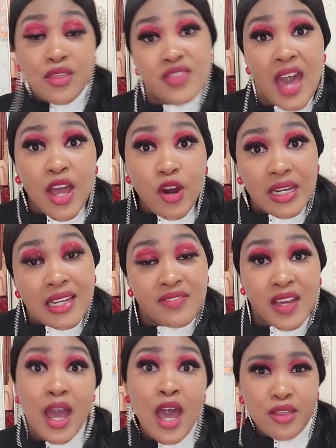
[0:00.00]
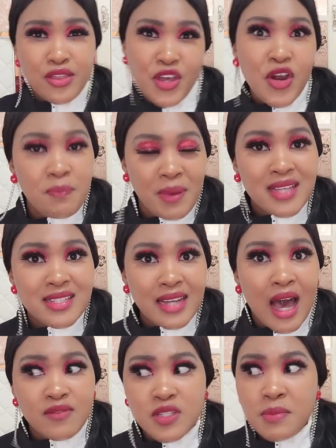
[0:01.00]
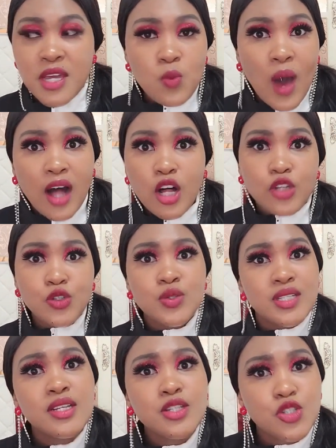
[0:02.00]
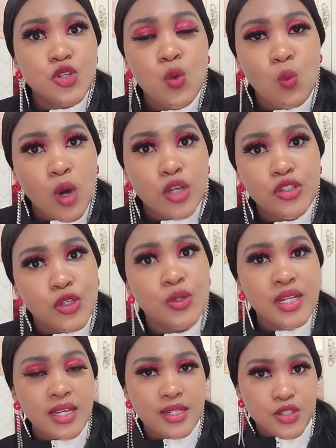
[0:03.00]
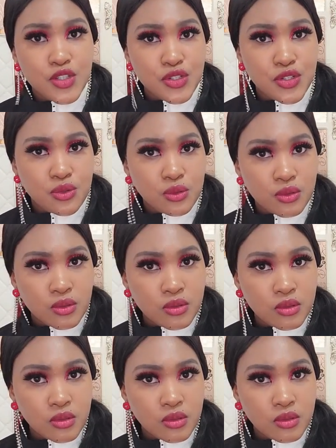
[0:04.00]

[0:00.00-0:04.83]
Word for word: they are living their best lives meanwhile you didn't do what you needed to do